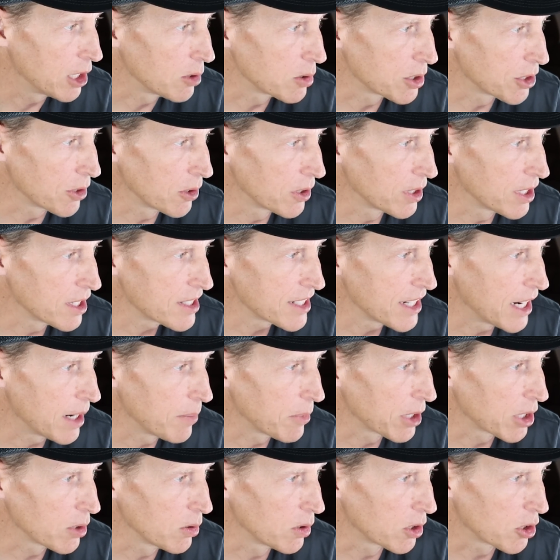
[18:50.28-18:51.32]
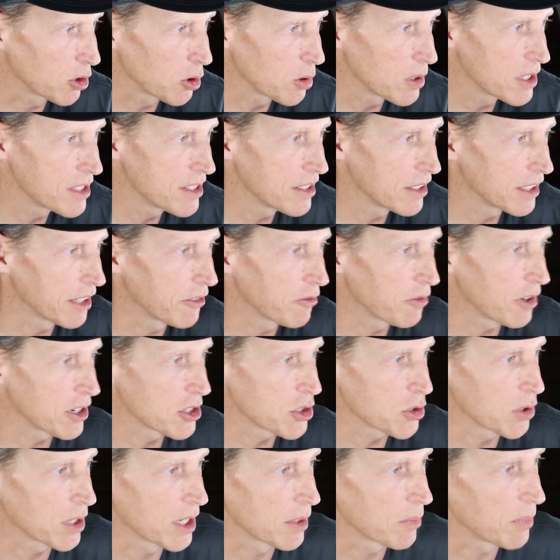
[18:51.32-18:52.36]
It was during this time I grew increasingly
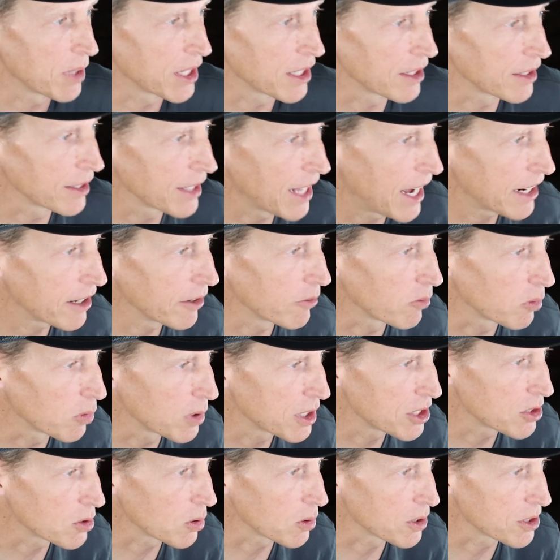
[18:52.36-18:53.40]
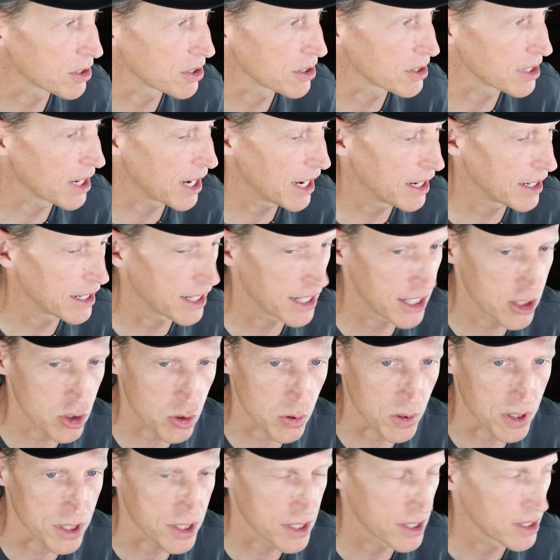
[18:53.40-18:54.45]
frustrated by the lack of resources and
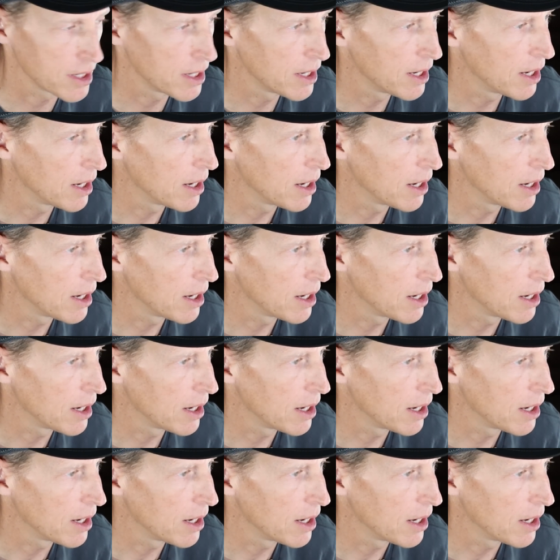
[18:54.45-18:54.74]
interest